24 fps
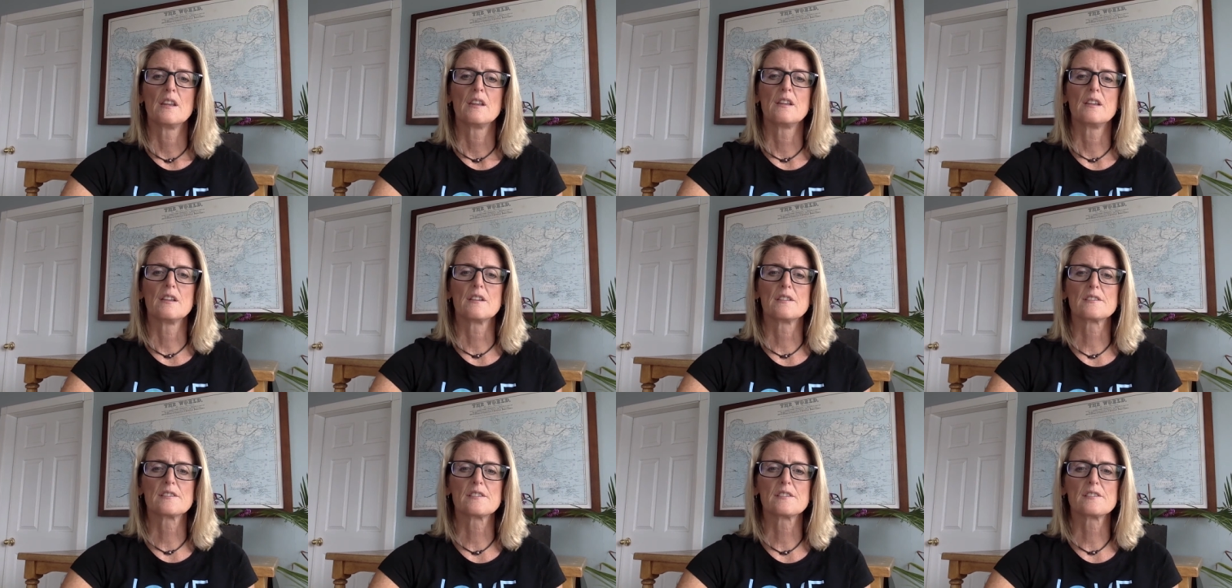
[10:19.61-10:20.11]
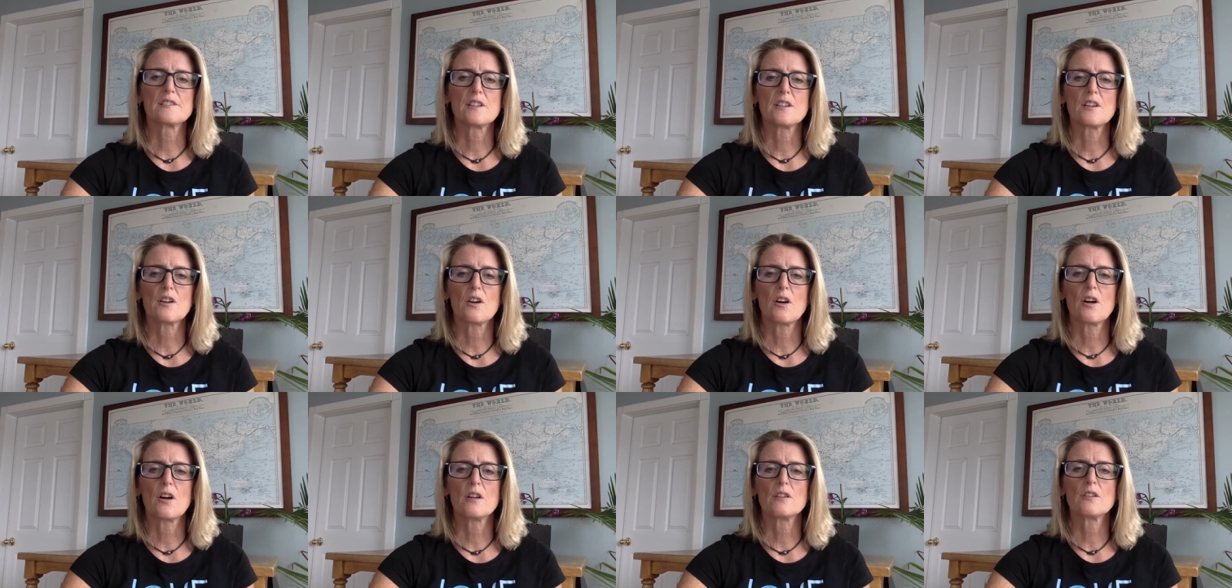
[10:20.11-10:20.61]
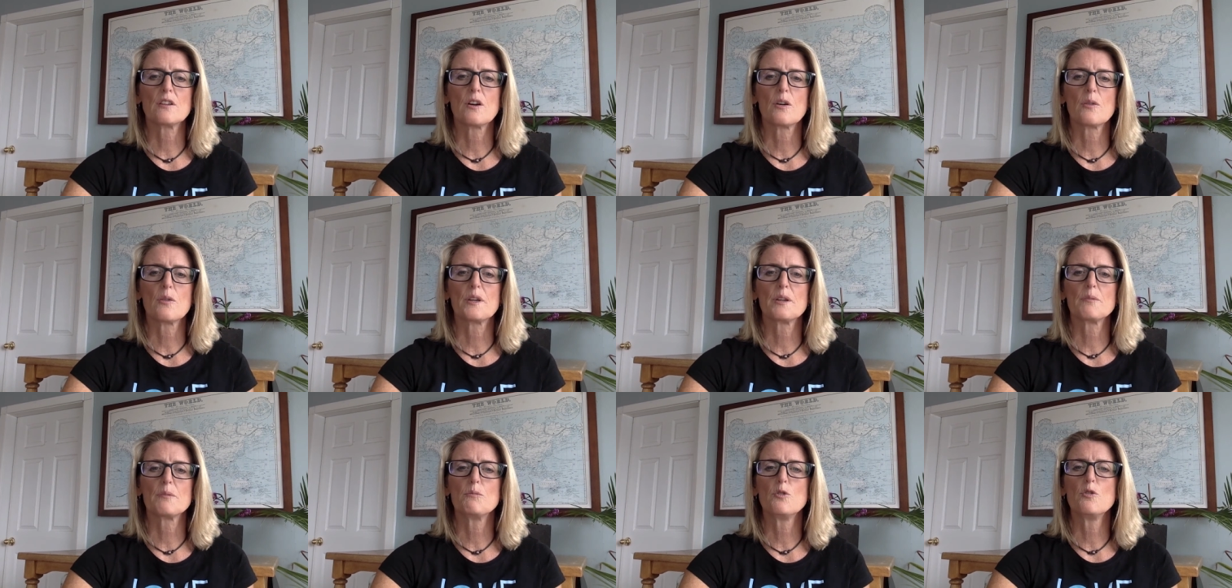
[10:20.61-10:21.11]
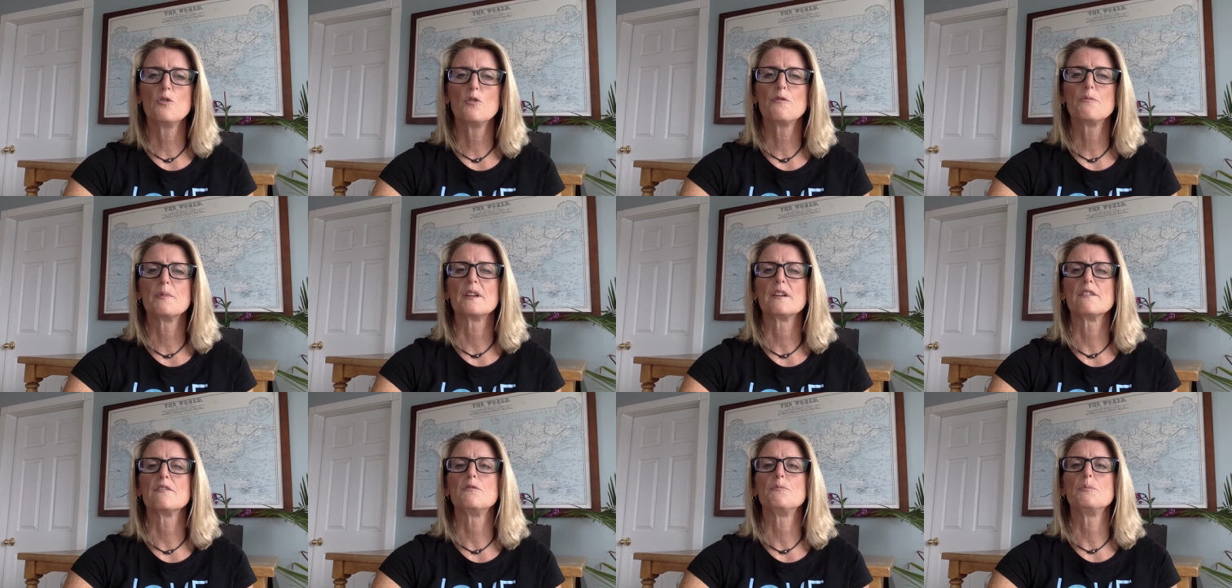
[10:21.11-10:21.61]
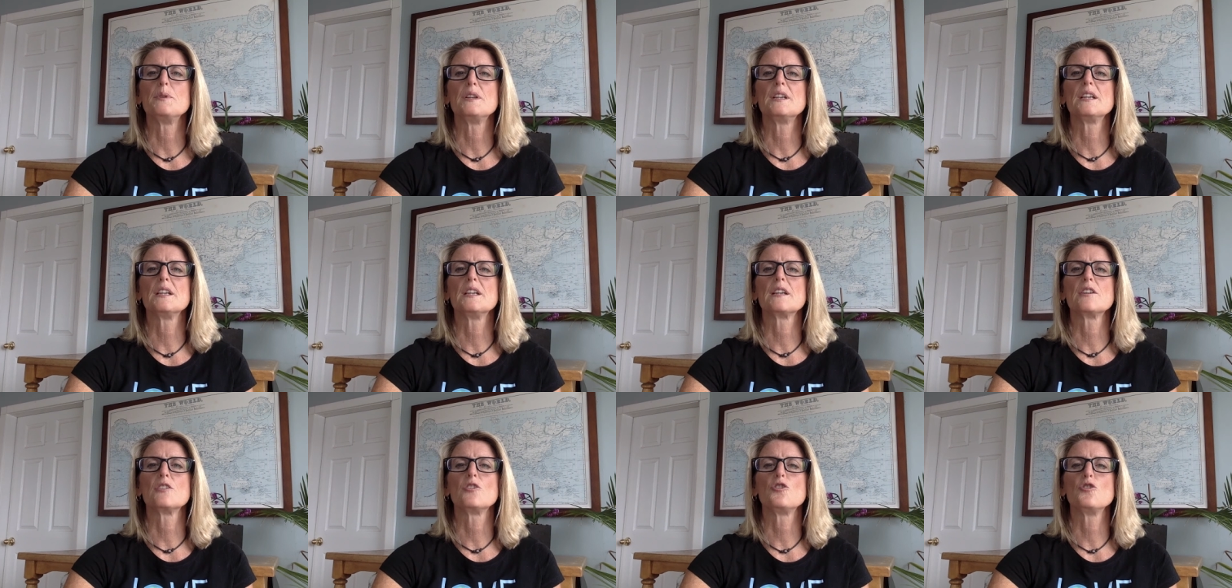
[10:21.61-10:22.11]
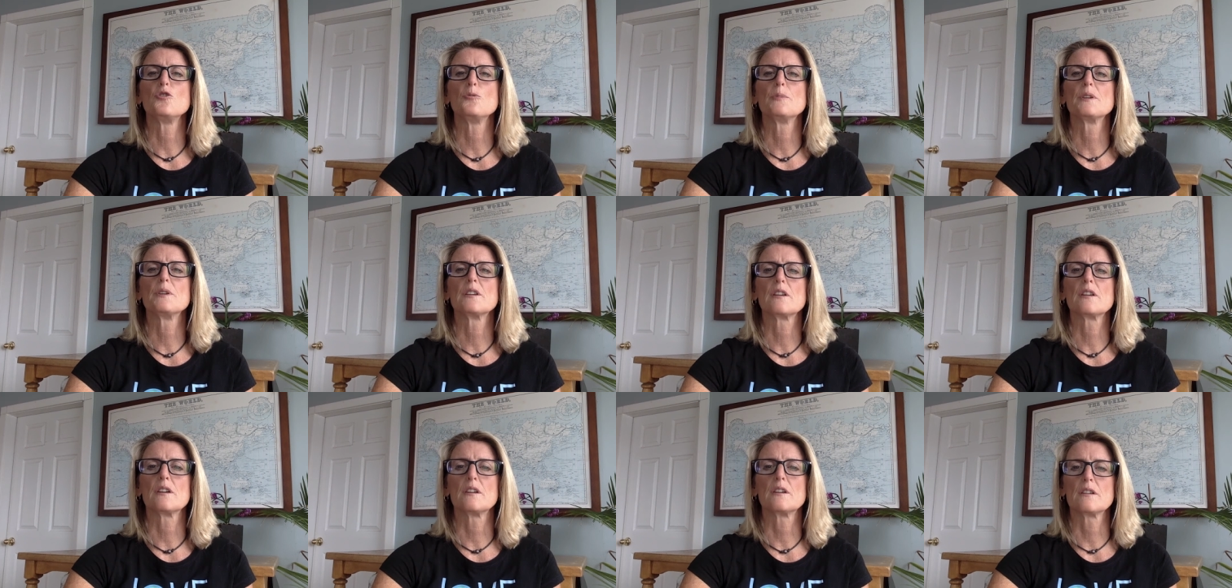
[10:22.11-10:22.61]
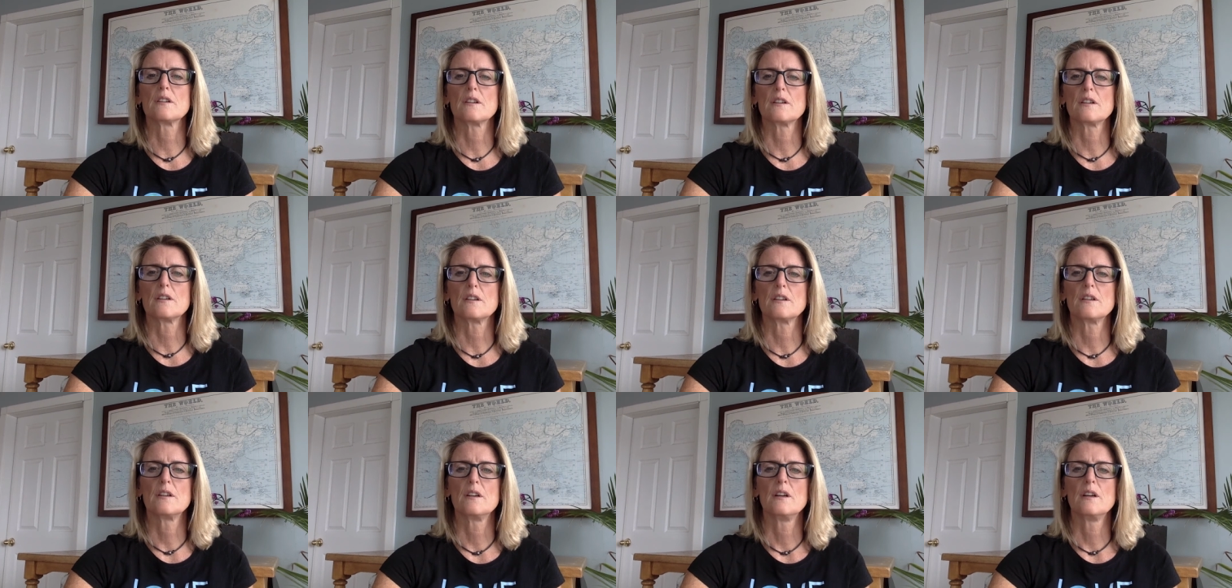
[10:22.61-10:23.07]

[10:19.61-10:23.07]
This is the ongoing movement of being a human learner.